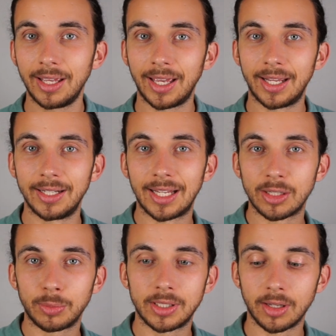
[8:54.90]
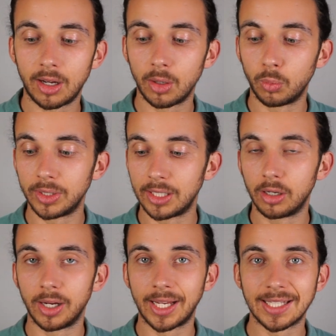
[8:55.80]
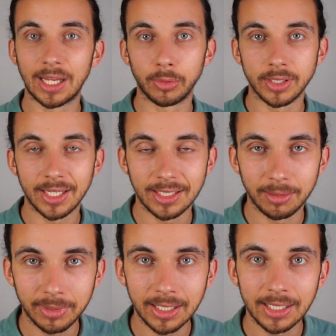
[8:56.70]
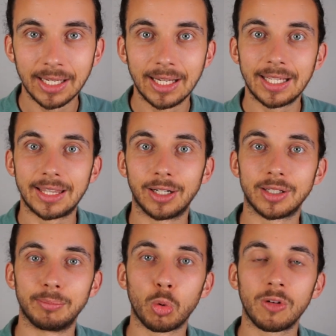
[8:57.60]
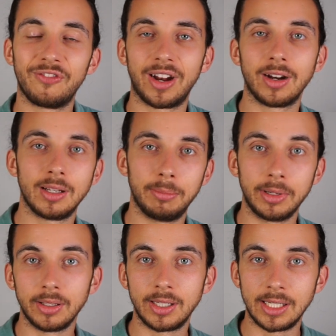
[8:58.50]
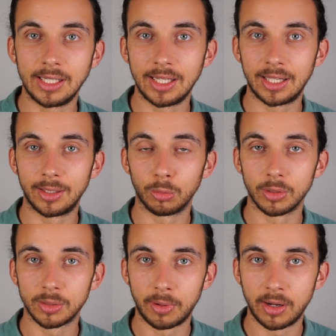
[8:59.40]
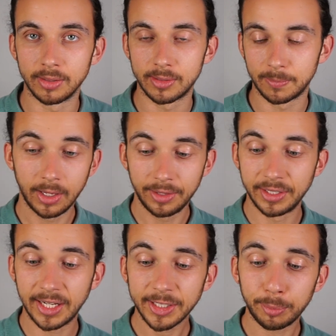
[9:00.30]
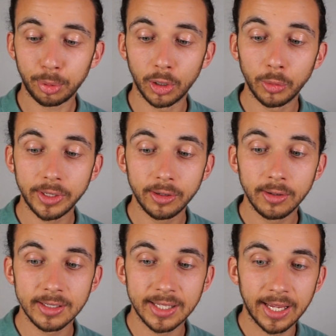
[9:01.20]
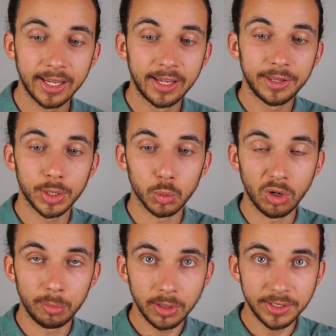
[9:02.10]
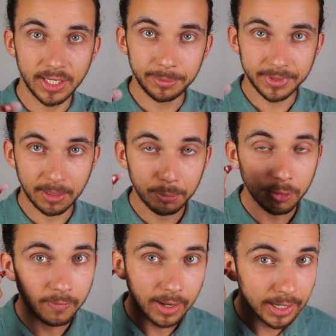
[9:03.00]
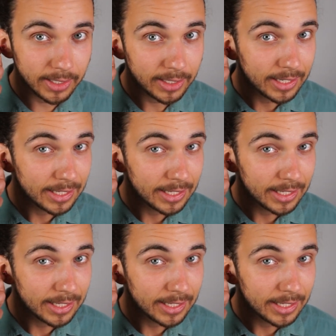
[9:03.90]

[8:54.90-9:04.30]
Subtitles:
And as we saw with the hearing aids that were sent to me, there's more variability in their response. The next pro here is that the rubber tips they provide,